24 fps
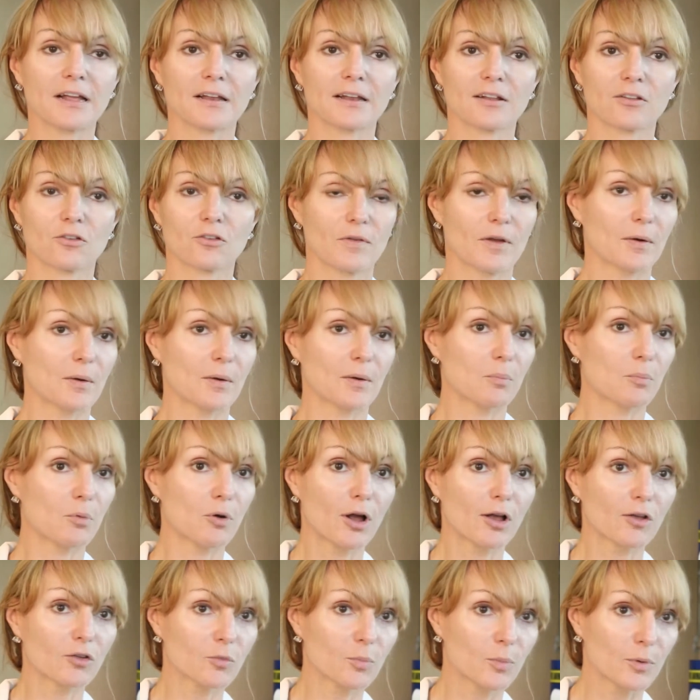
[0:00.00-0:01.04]
It's a very
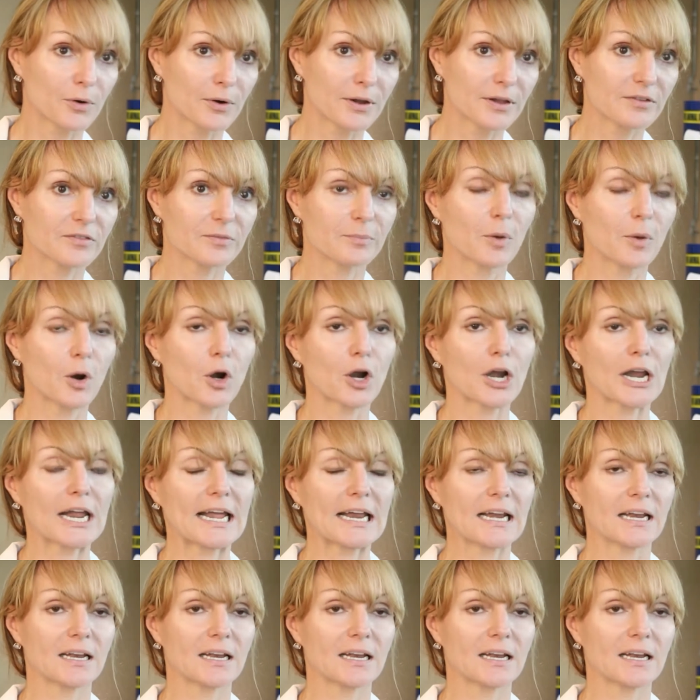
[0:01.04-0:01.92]
prosperous market.